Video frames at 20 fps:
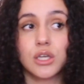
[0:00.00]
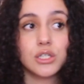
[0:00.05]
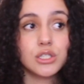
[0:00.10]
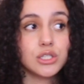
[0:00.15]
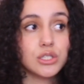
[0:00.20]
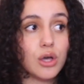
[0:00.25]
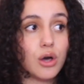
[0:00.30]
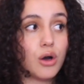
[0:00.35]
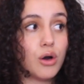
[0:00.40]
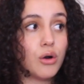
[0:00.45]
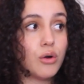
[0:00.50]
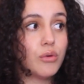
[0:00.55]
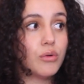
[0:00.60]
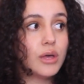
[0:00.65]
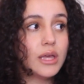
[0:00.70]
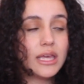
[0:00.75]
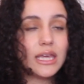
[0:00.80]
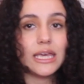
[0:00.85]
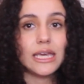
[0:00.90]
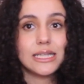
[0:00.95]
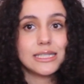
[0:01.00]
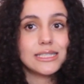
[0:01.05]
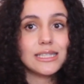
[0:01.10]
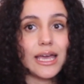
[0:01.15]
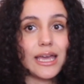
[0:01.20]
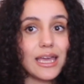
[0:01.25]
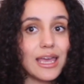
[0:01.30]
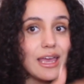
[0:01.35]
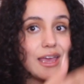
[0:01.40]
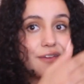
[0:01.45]
So it's
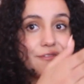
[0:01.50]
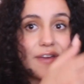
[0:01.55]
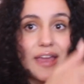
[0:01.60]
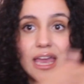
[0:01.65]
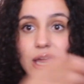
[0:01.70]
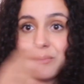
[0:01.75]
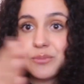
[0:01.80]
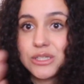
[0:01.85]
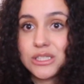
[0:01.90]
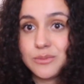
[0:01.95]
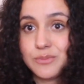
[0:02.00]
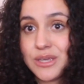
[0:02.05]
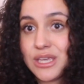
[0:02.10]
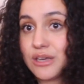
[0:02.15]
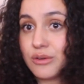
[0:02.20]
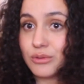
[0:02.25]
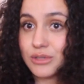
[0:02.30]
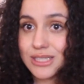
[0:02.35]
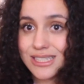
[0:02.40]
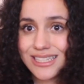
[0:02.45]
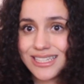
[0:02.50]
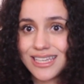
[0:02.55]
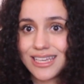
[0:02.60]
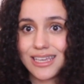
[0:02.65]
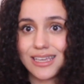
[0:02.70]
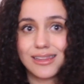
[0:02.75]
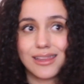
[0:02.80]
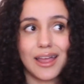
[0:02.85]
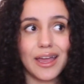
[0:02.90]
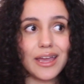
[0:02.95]
like, if A plus B equals
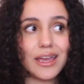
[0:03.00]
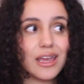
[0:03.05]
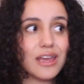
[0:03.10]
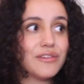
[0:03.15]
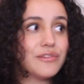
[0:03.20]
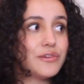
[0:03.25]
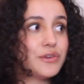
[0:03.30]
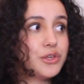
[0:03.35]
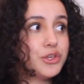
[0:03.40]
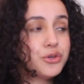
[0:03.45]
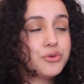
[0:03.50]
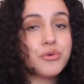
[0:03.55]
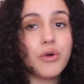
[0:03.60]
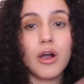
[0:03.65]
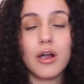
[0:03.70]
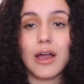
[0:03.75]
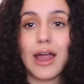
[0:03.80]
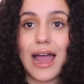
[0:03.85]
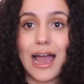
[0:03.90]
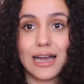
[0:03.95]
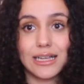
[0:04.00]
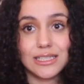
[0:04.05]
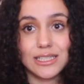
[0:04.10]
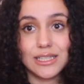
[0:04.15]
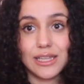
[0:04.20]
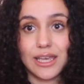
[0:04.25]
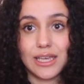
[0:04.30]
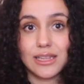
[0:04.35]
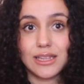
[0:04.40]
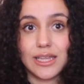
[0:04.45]
C, like if you are
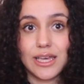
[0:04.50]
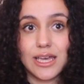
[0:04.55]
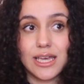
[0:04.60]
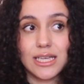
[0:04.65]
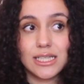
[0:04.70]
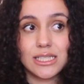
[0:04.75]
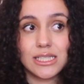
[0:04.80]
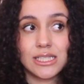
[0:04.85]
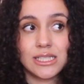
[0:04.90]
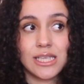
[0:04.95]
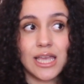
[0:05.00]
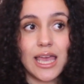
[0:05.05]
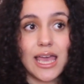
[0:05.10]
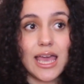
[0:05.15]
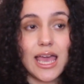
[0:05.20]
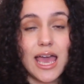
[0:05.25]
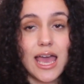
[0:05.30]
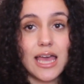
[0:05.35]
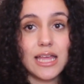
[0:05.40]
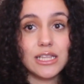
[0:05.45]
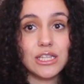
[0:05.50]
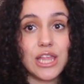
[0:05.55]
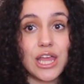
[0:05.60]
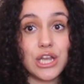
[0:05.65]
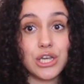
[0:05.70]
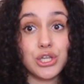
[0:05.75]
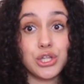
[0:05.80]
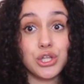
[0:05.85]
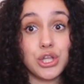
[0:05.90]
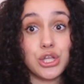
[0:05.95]
acting like this and
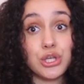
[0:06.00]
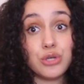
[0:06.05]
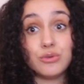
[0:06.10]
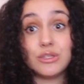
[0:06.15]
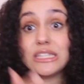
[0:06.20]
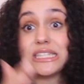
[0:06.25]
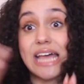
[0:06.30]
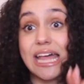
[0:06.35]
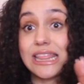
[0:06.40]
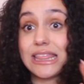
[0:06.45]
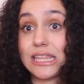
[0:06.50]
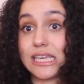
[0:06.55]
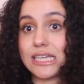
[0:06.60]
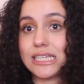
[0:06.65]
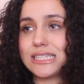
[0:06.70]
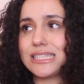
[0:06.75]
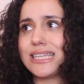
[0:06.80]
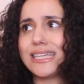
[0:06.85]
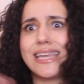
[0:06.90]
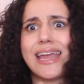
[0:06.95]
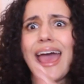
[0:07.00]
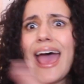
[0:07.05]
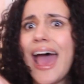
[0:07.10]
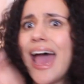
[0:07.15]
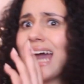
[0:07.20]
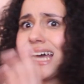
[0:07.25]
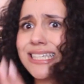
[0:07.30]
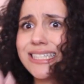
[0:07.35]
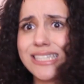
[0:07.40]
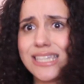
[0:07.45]
then you said this, then it
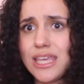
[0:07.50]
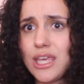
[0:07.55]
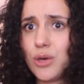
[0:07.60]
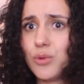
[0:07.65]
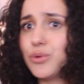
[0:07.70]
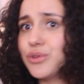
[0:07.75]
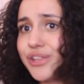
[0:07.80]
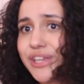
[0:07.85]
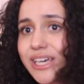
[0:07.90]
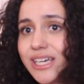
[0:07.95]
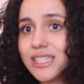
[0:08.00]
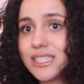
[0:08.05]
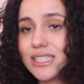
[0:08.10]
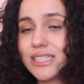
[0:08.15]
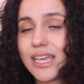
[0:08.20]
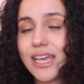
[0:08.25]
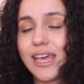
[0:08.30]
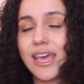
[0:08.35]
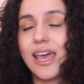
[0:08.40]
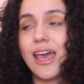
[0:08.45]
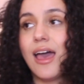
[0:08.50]
has to equal this.